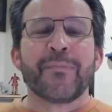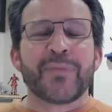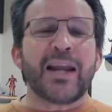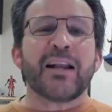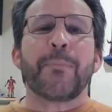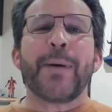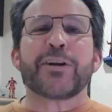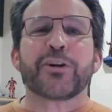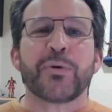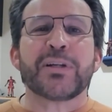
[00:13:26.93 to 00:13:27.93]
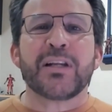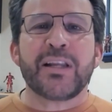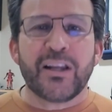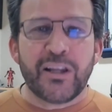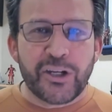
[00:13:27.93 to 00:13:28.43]
Danica Patrick recently
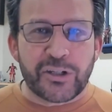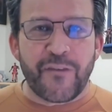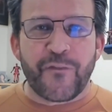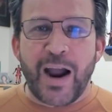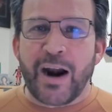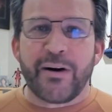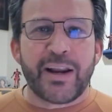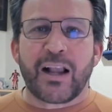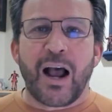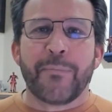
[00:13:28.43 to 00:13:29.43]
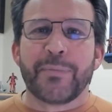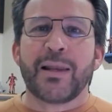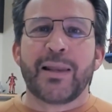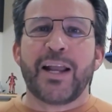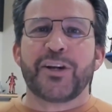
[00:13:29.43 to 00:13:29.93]
unleashed a fiery
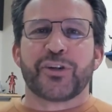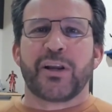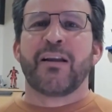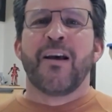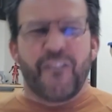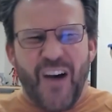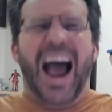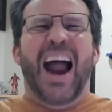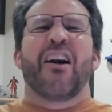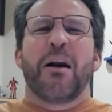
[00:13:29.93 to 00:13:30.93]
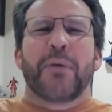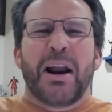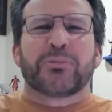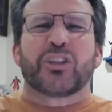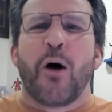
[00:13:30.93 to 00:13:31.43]
condemnation, fire and
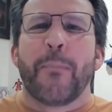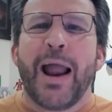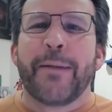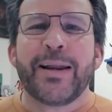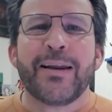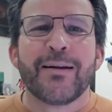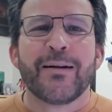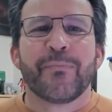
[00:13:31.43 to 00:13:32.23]
brimstone, baby,